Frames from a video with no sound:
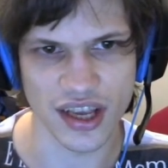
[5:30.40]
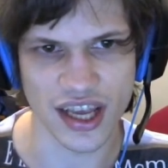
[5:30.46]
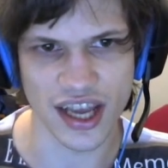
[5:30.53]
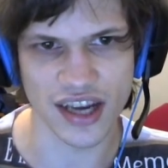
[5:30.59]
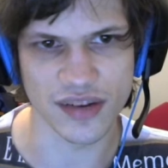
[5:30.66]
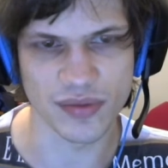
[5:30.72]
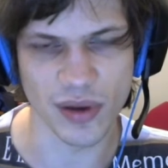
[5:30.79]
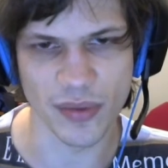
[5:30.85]

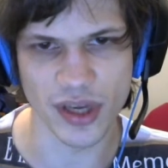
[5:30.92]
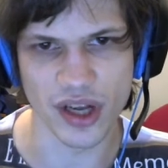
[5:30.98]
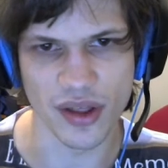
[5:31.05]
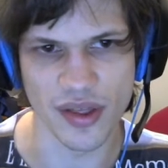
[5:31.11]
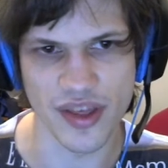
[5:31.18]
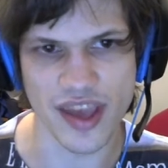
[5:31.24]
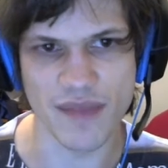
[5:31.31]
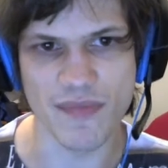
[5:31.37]
probably
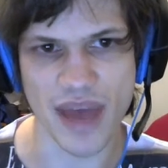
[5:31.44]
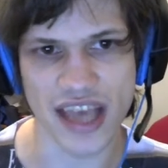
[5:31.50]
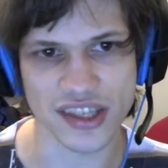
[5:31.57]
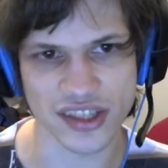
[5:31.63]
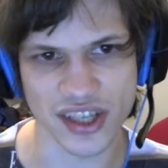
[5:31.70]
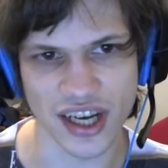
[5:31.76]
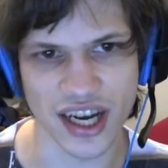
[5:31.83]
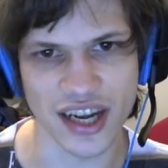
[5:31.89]
not the
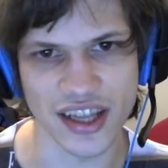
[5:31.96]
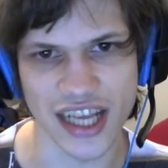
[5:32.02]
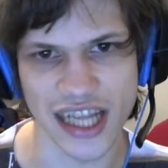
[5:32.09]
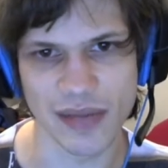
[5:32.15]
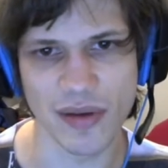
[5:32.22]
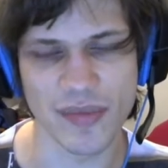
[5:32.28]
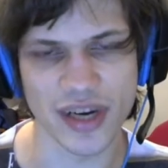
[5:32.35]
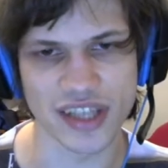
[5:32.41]
best card in the
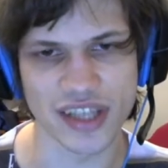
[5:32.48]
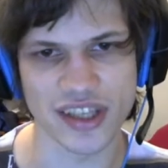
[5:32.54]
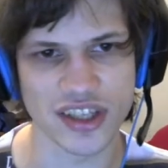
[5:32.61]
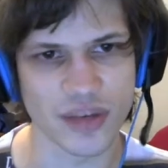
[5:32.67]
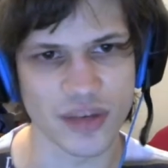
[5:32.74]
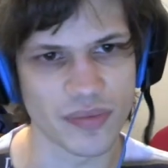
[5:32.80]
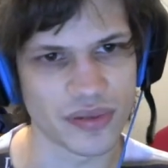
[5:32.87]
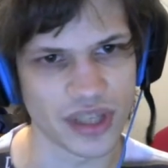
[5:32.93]
element, but it does
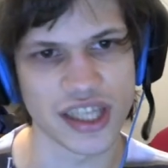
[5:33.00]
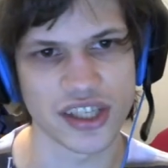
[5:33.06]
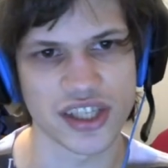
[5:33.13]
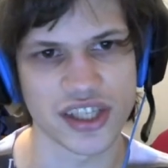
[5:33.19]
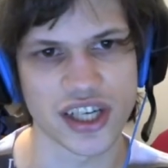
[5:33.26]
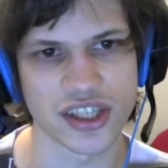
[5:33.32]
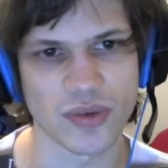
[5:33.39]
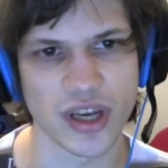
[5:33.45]
completely
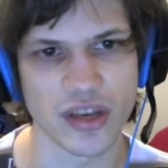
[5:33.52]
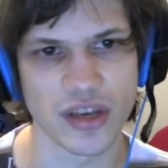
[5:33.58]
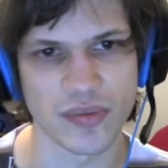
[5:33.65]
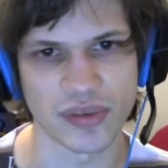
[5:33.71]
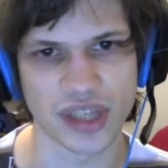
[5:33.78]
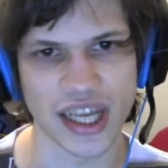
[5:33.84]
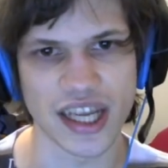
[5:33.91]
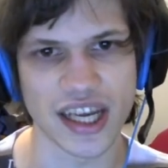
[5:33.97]
change the way you
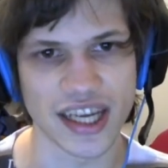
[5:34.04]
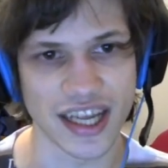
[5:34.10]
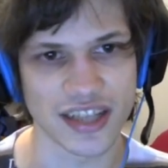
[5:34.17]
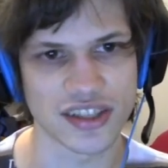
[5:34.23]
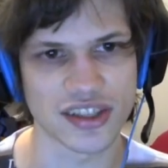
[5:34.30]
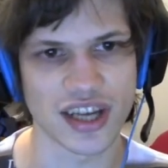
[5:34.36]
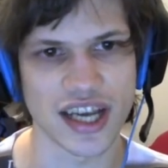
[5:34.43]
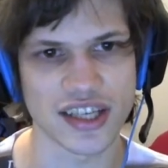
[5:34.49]
play
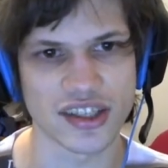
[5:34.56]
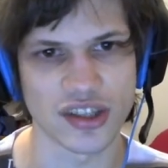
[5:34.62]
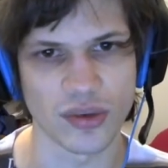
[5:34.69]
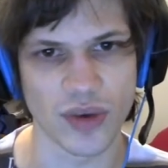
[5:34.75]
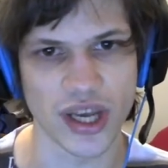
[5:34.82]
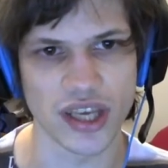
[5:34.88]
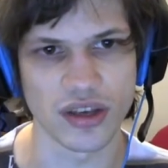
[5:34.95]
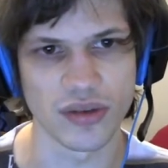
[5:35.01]
against Ice, the
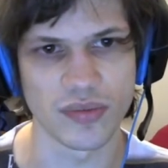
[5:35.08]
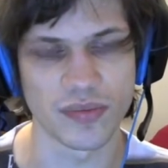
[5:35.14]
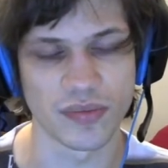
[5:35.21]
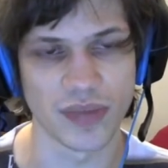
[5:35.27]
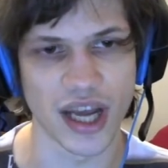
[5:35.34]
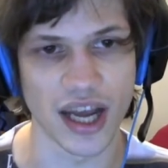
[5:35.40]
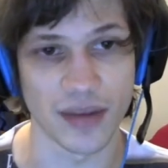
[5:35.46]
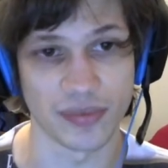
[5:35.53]
way you
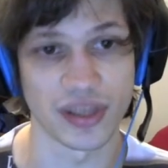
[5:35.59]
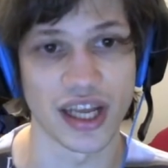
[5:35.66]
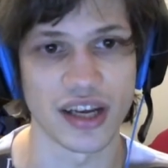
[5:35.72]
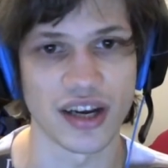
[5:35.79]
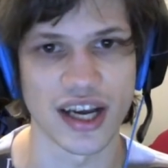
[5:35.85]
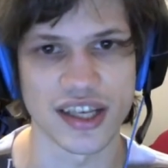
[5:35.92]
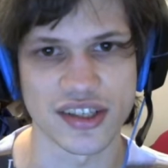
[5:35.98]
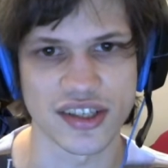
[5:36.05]
play
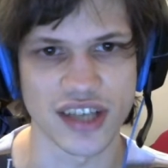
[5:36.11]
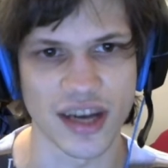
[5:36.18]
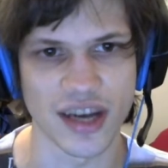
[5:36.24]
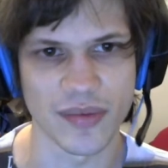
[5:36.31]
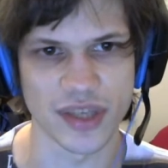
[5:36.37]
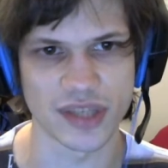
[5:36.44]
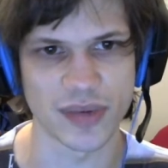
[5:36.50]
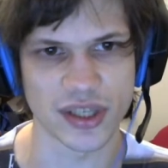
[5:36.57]
Ice.
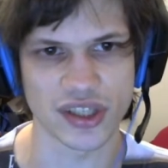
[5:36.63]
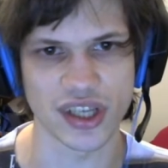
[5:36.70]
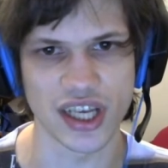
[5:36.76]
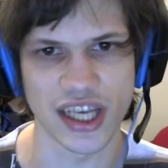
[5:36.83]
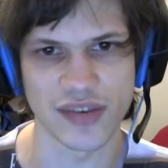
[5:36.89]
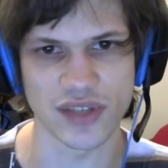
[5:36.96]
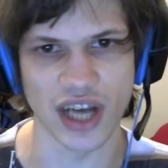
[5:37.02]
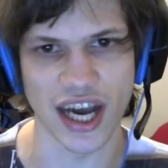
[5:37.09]
Especially it
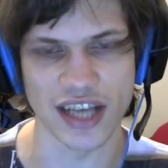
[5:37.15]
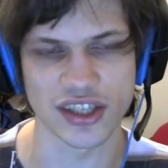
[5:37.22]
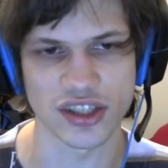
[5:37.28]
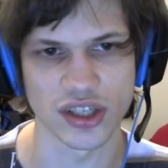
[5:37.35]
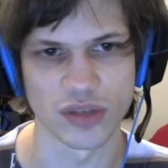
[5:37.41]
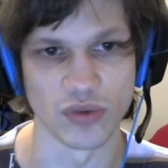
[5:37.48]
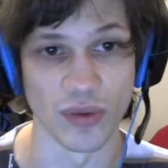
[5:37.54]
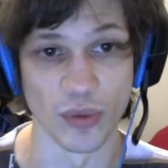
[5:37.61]
gives Ice
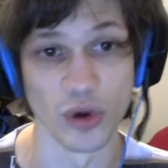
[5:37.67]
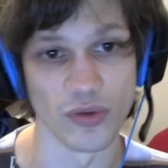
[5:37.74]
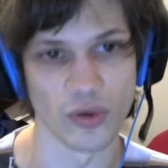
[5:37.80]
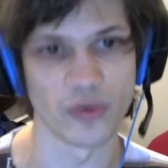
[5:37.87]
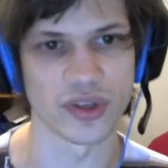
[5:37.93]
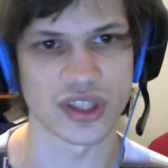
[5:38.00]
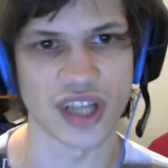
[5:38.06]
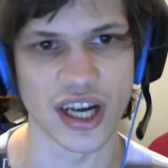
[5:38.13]
removal
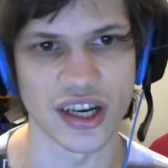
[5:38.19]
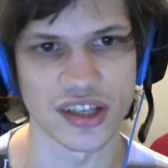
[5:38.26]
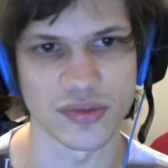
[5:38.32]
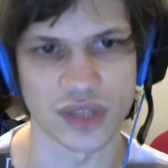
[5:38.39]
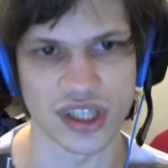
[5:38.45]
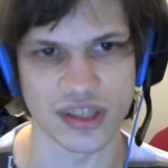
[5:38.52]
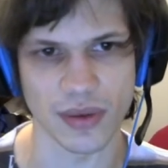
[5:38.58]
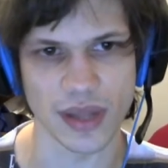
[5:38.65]
for starters,
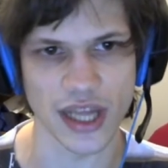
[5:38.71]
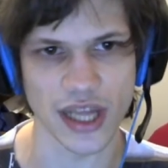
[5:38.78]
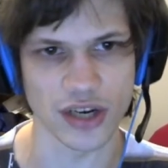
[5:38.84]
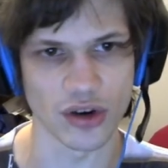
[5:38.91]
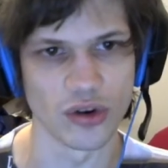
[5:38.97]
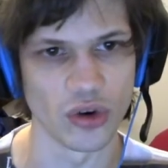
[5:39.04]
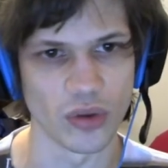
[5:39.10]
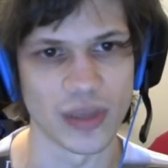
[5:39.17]
which is something they
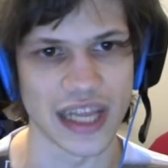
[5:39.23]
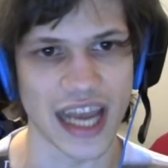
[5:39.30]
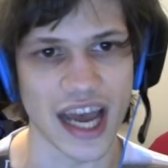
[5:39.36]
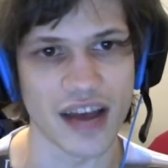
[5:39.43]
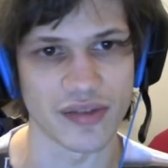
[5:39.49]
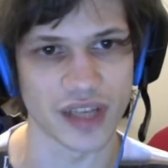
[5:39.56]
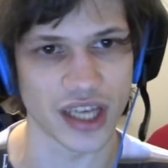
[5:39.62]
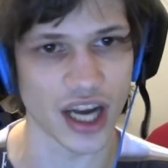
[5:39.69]
don't normally
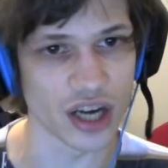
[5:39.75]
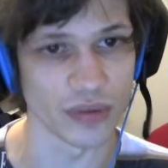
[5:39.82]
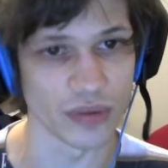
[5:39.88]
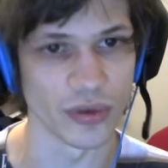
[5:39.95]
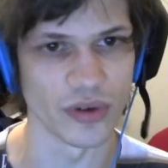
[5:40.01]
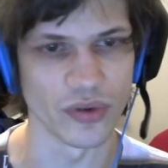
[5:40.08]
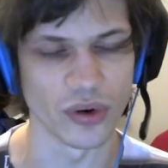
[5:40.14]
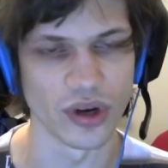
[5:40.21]
have, like hard
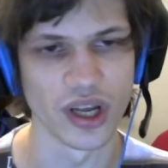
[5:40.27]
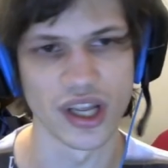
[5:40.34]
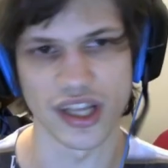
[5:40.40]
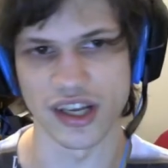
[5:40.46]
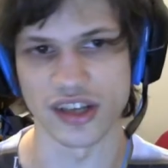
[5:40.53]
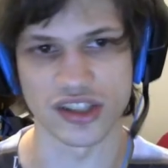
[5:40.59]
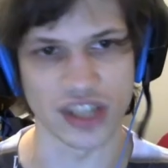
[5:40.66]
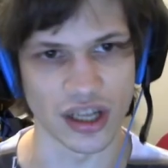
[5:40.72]
removal.
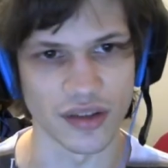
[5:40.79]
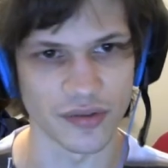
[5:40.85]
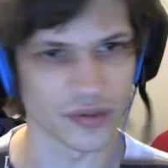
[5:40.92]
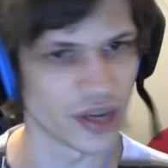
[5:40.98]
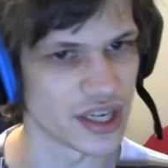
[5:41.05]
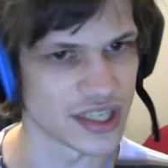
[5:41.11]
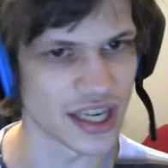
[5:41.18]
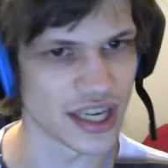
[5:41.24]
They just dull and
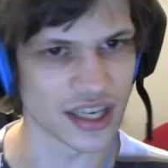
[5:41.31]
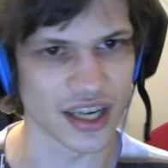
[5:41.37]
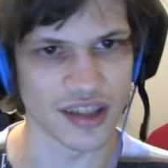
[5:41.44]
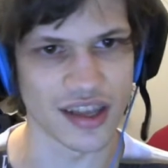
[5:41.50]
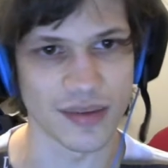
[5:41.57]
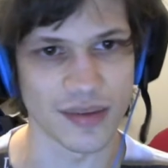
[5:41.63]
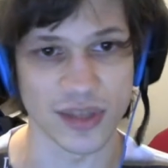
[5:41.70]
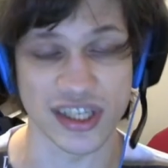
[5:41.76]
freeze, that kind of
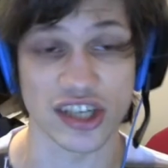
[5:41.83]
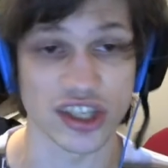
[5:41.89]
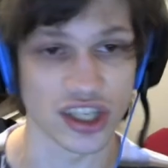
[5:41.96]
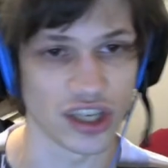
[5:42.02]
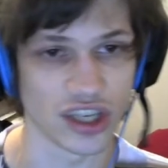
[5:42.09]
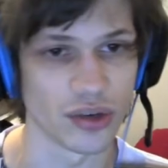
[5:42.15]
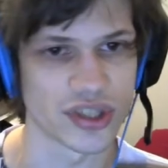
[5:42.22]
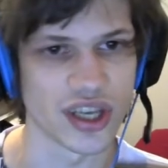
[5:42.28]
thing. This actually
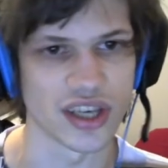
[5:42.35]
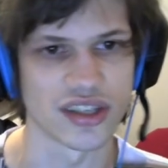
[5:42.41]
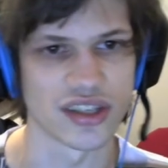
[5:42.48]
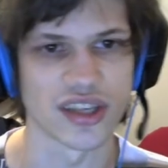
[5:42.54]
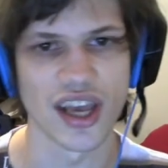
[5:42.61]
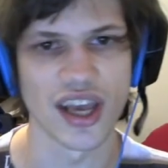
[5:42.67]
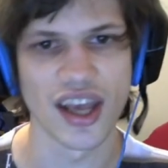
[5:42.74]
kills things.